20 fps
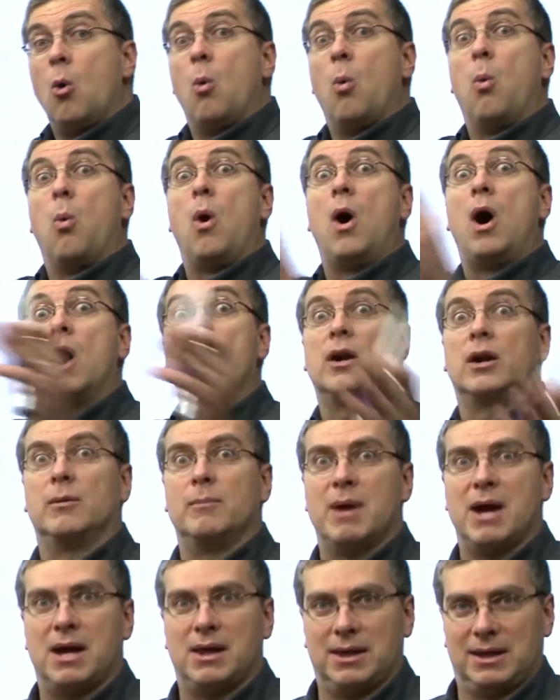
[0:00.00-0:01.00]

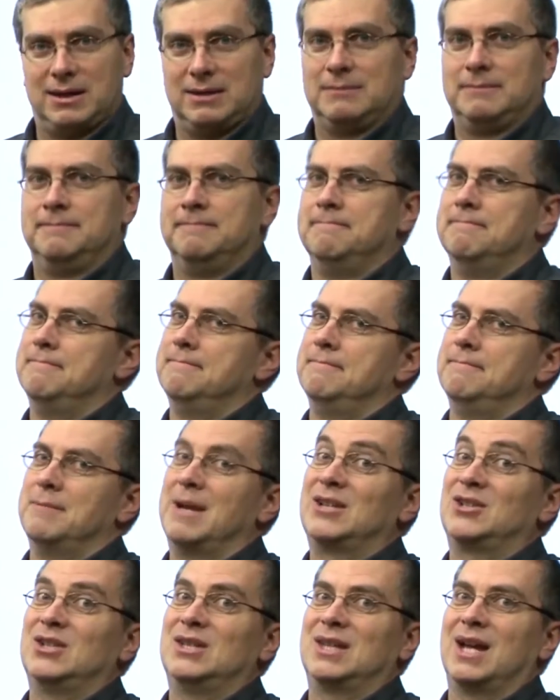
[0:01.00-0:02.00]
Watermelon,
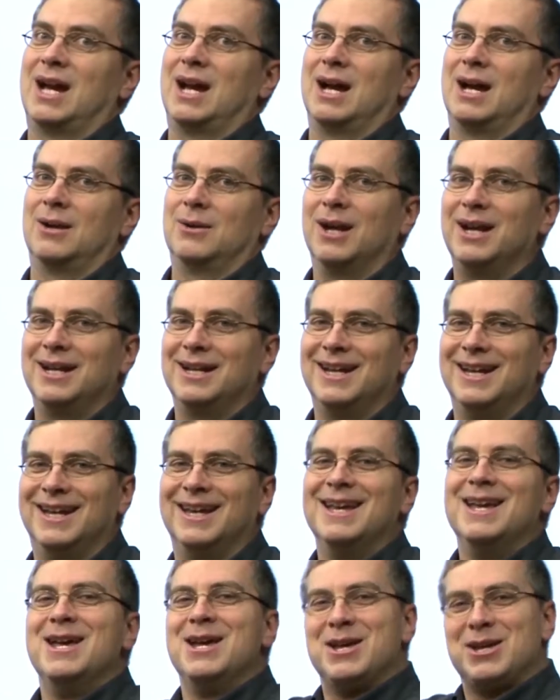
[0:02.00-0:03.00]
mashita, right?
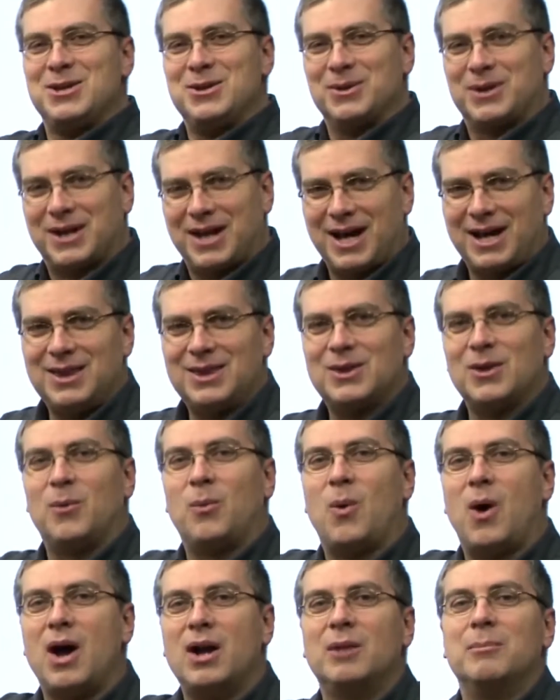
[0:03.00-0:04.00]
You cut the
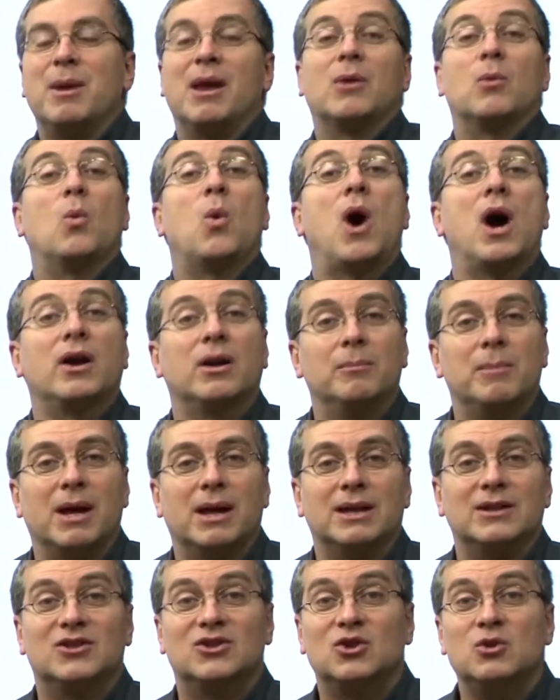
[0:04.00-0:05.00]
watermelon,
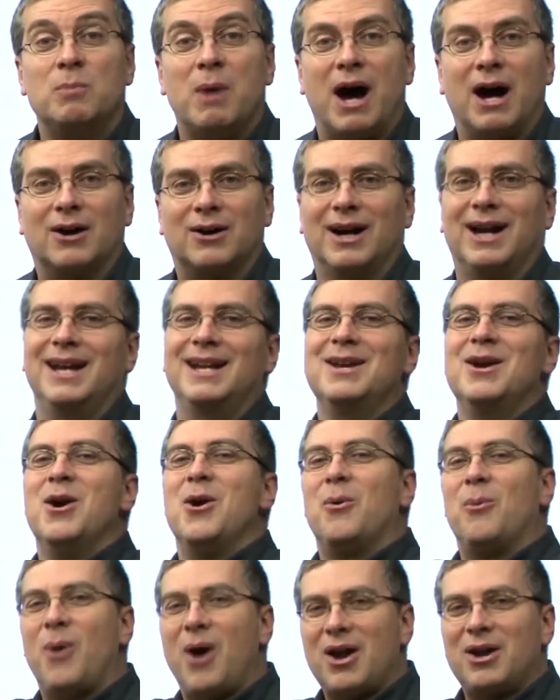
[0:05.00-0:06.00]
subak, right?
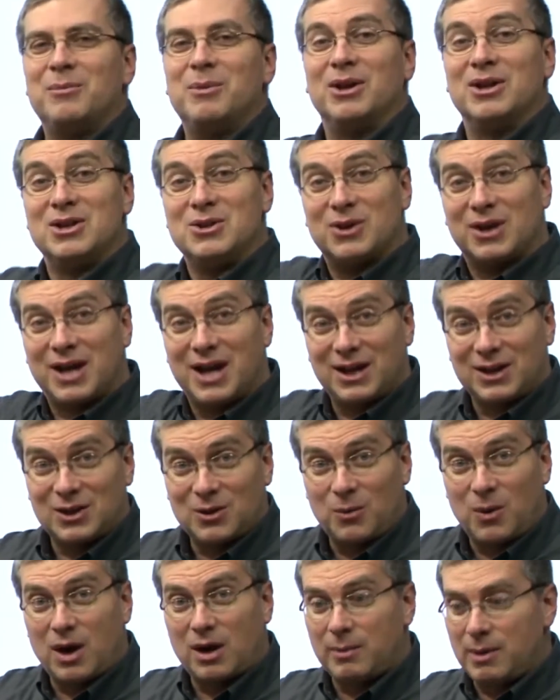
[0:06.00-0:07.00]
Watermelon, you cut
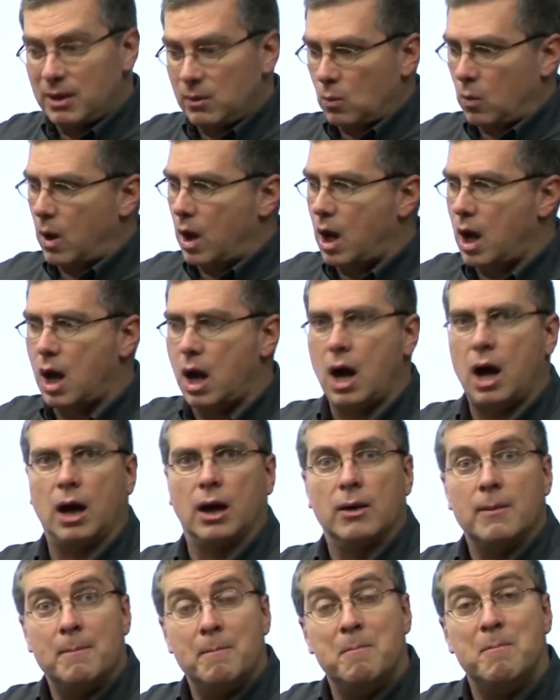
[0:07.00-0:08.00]
the watermelon,
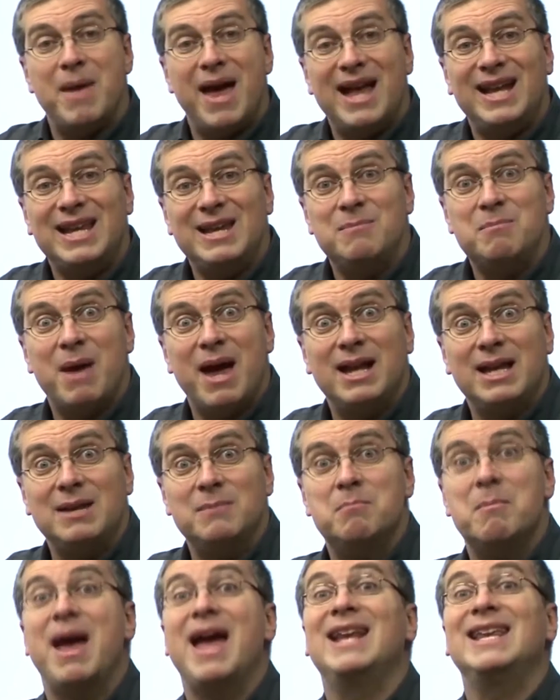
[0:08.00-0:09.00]
wow,
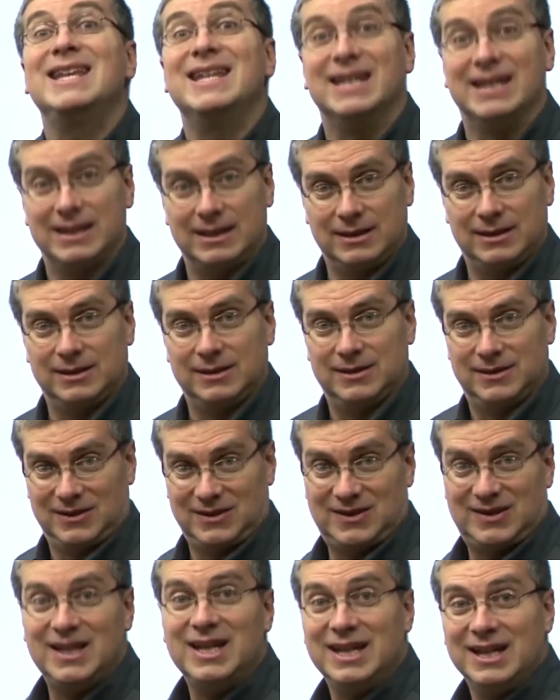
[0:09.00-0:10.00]
many
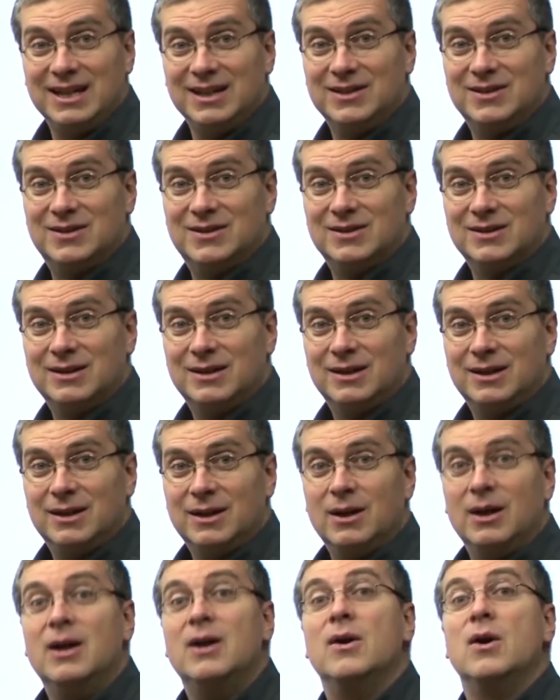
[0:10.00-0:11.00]
seeds.
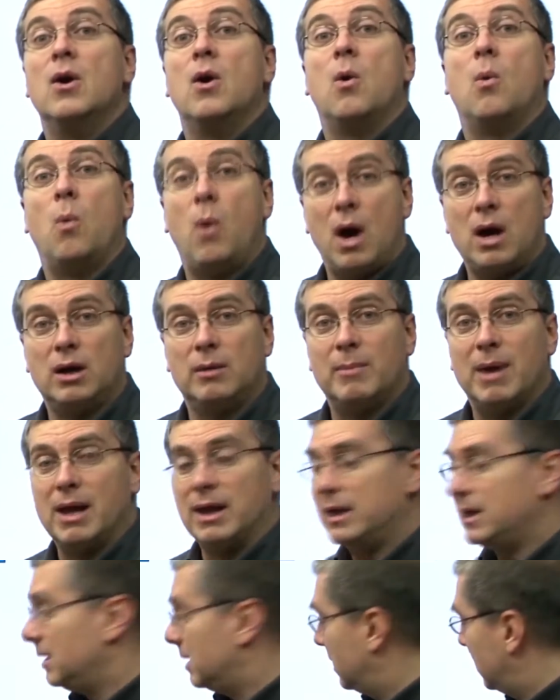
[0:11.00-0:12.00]

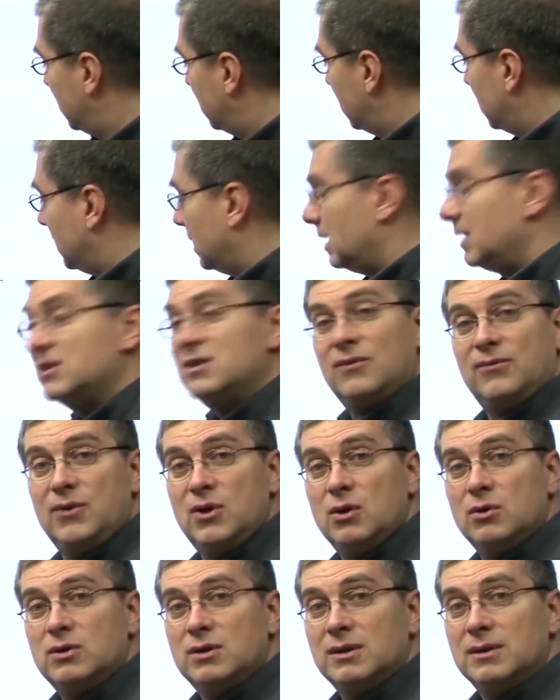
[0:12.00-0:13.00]
Watermelon is a
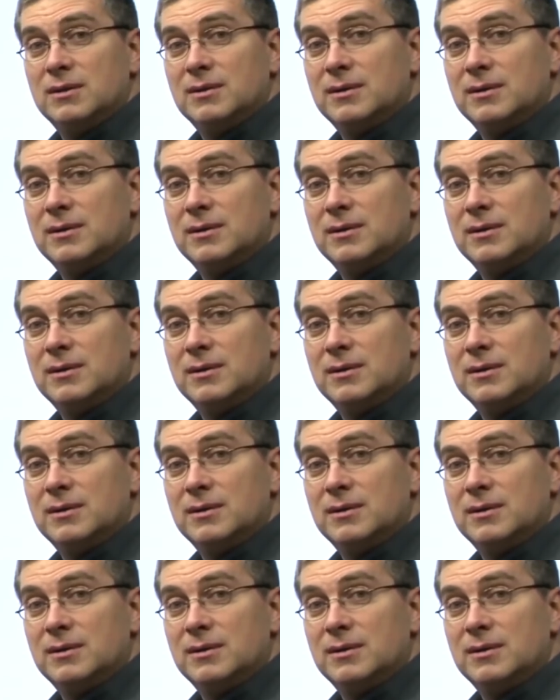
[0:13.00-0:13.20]
fruit.